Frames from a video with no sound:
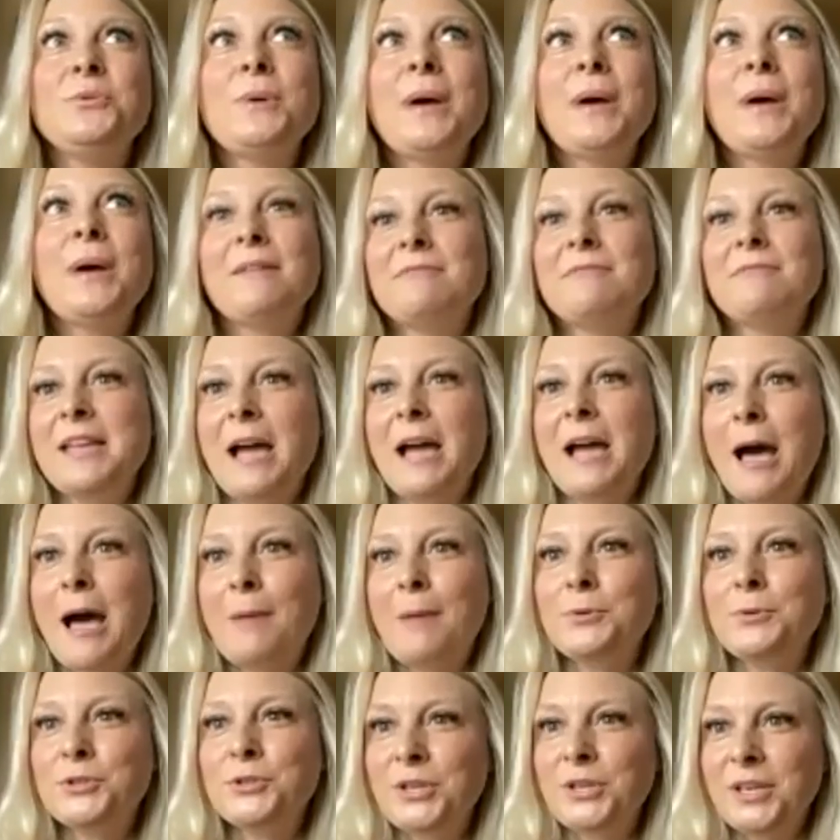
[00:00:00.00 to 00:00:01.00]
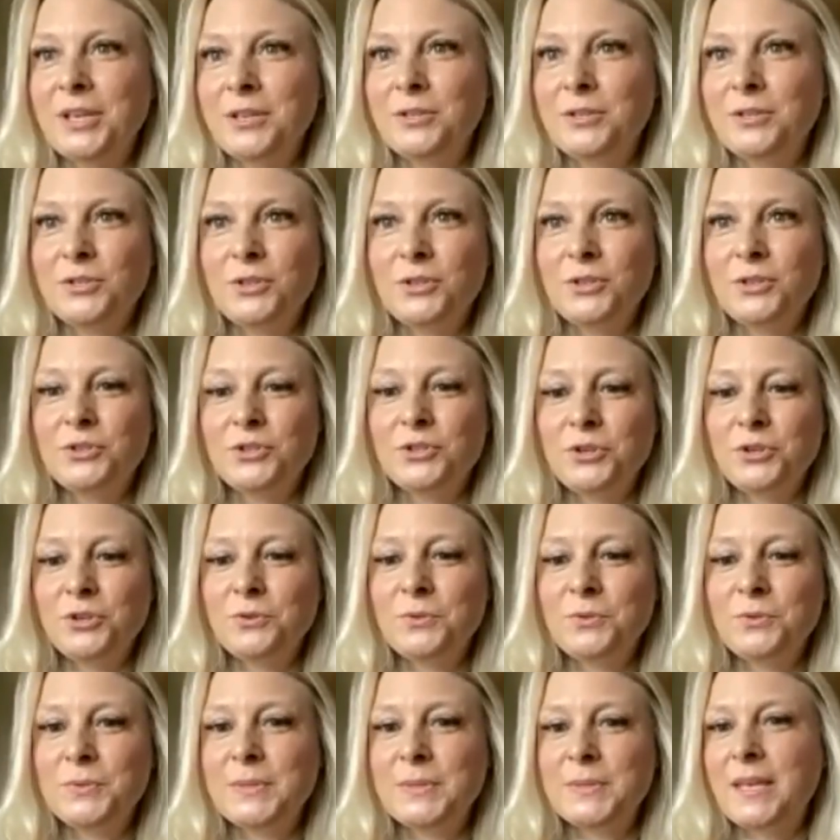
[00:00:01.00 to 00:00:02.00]
have the option to
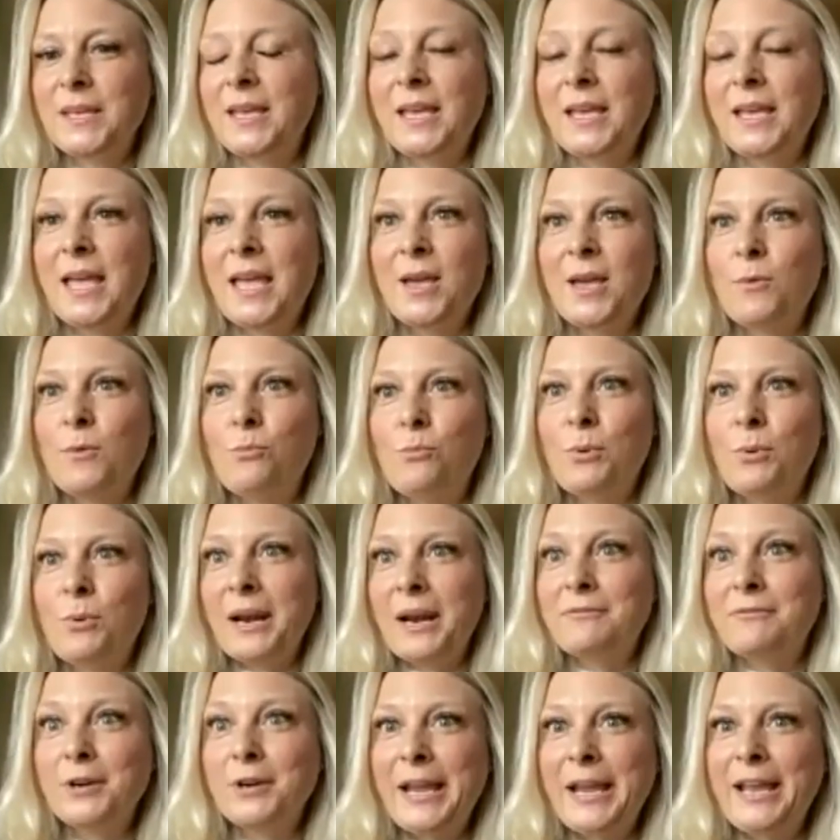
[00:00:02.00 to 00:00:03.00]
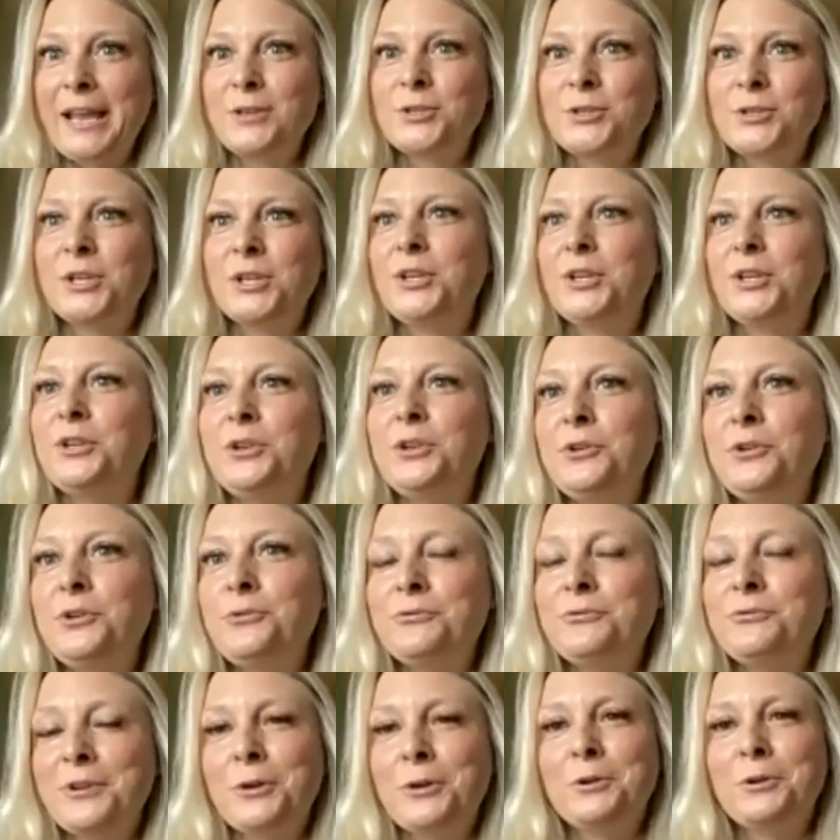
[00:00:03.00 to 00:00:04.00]
choose whatever agent you
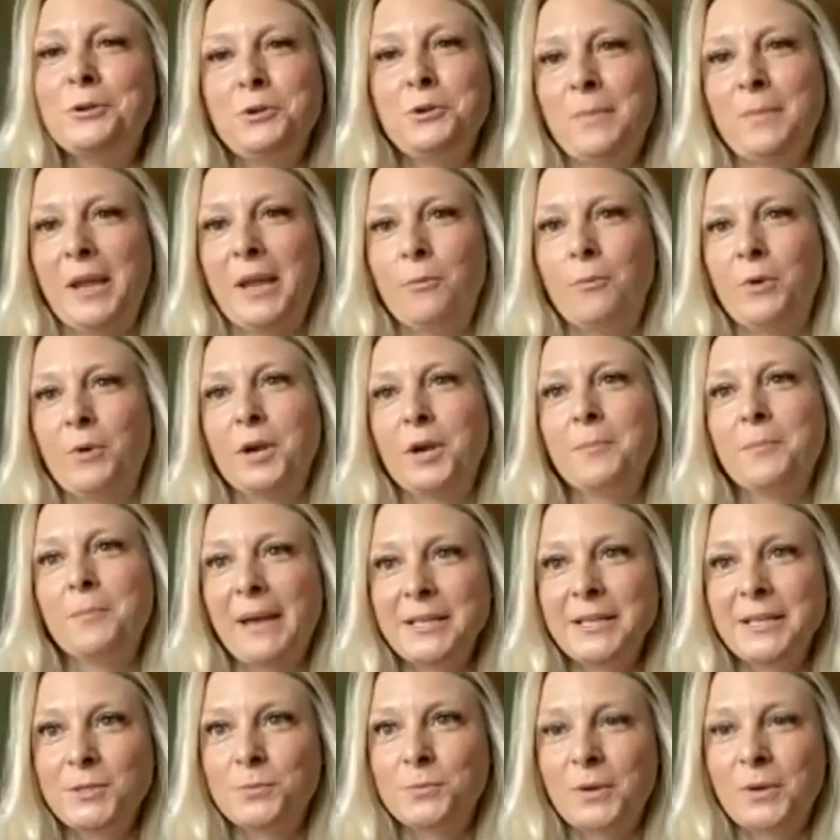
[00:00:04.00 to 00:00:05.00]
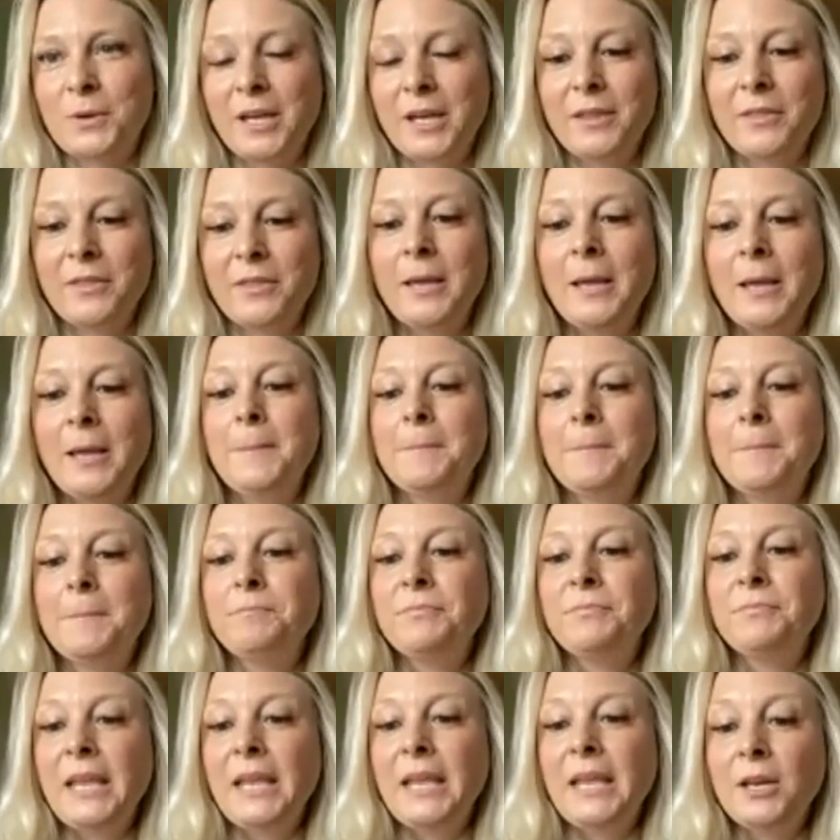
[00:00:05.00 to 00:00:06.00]
feel you might work best with.
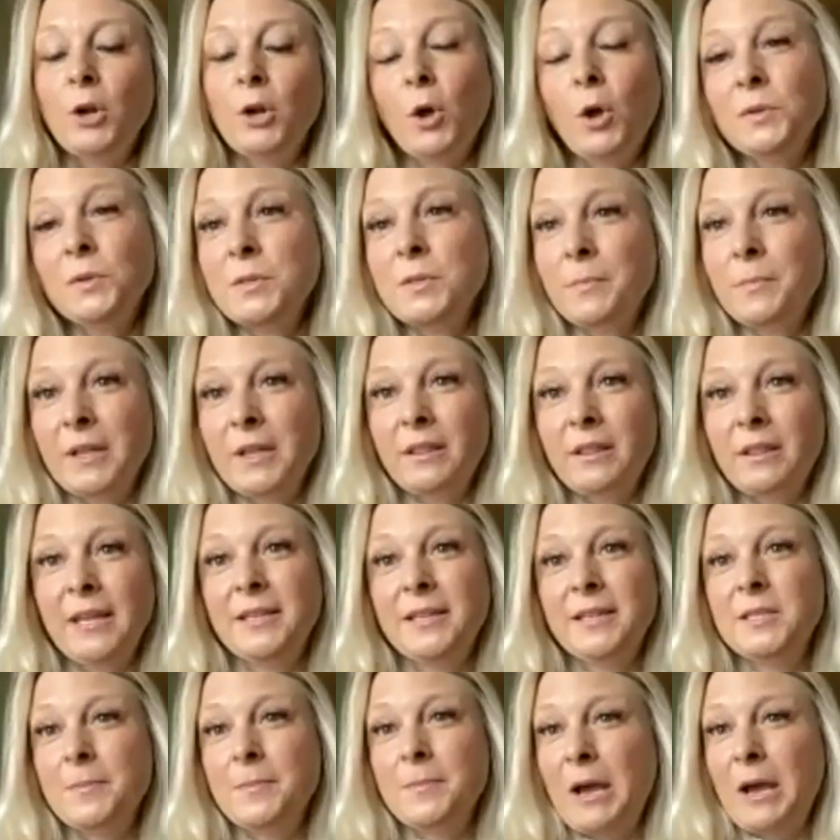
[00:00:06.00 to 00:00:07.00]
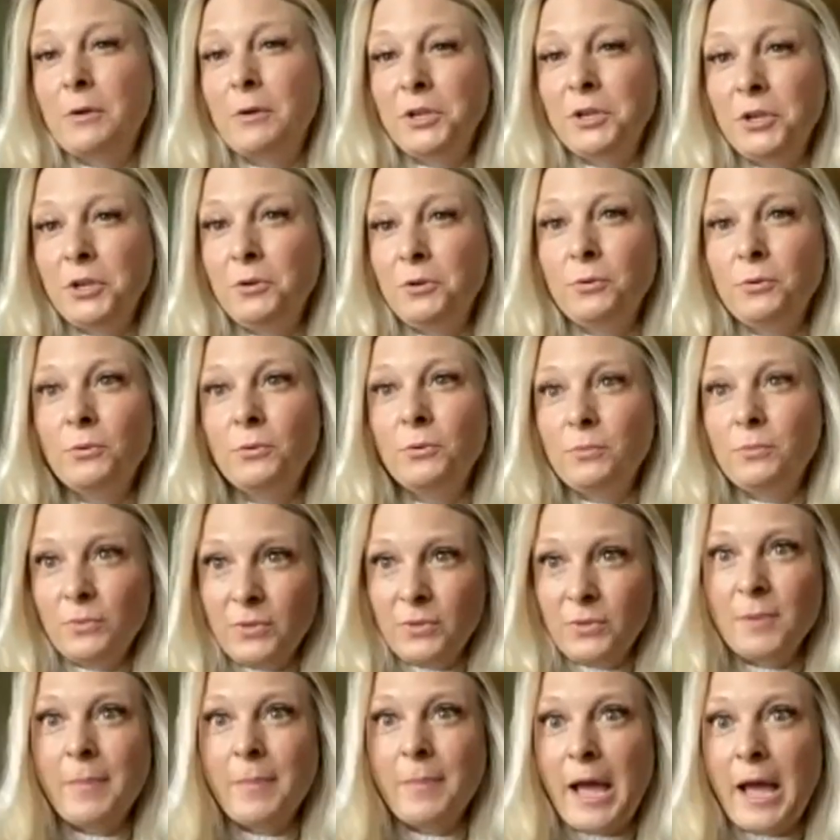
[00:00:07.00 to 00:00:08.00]
And ultimately, it's about you,
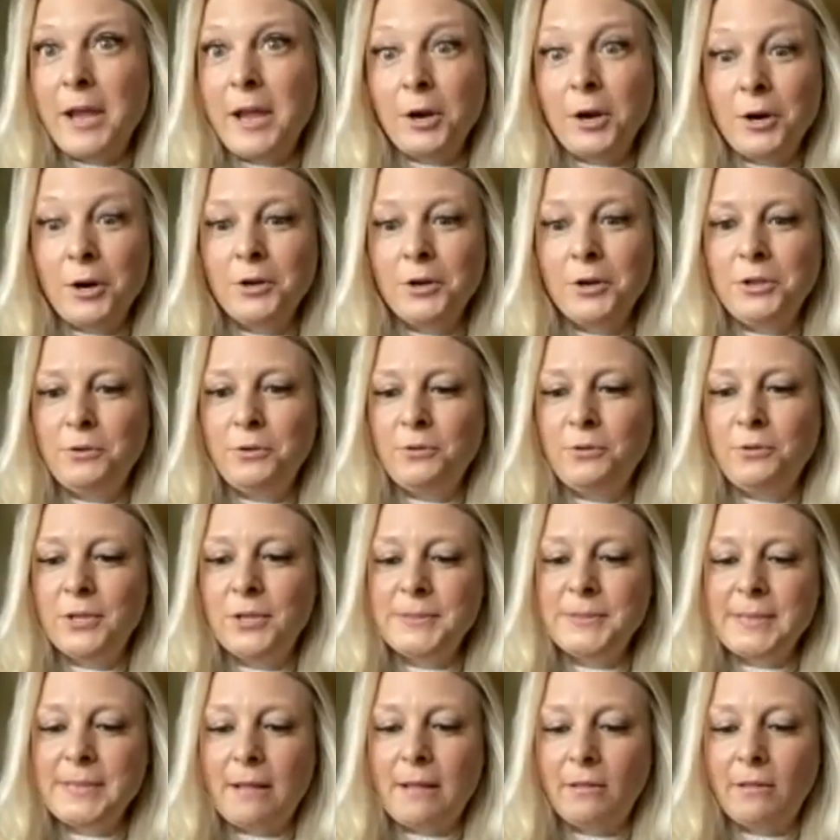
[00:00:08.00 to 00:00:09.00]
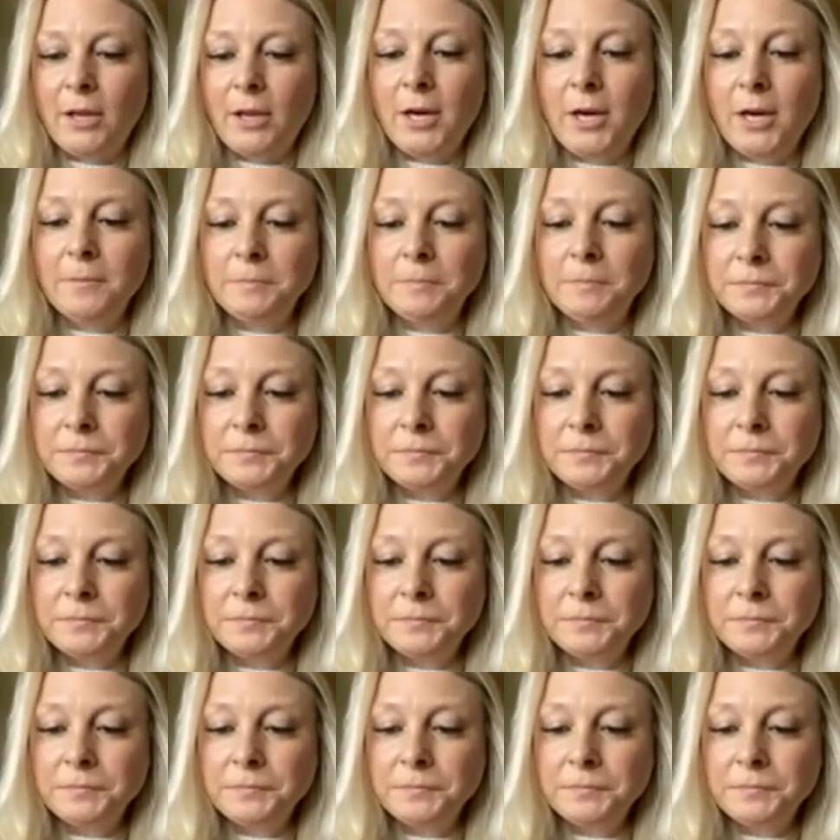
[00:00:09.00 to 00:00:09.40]
the buyer, you, the seller.